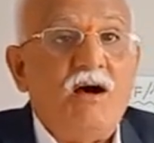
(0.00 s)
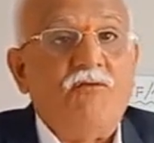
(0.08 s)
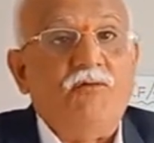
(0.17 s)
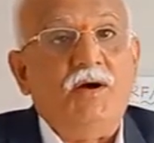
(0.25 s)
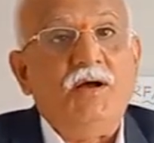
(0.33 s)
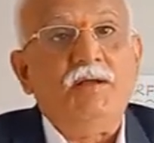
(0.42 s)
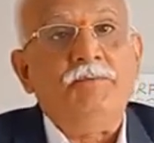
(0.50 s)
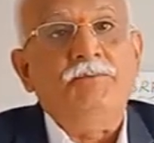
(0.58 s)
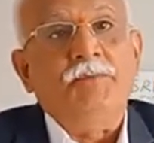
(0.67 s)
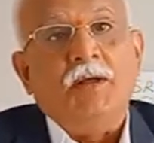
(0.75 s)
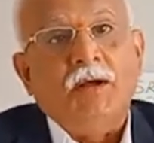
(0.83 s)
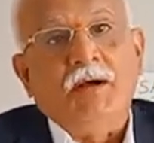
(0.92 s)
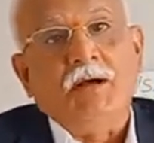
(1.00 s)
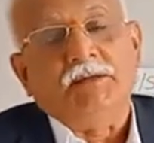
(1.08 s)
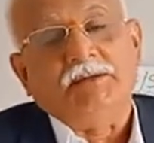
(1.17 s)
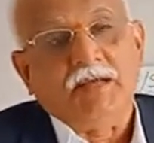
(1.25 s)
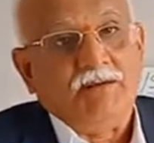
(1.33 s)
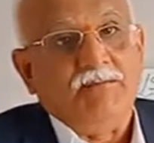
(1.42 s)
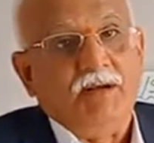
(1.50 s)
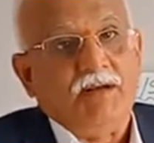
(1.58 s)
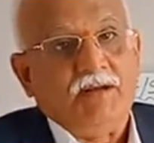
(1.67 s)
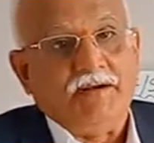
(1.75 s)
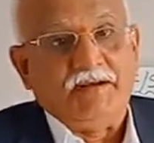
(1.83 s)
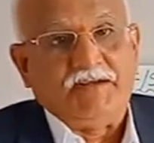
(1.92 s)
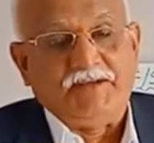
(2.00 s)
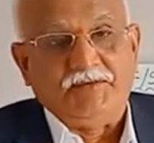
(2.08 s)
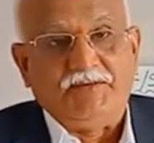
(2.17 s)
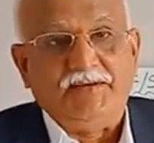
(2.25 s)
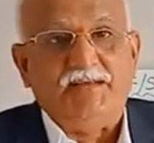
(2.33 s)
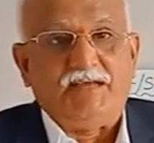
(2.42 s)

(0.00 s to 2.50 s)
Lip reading: of thermal conductivity,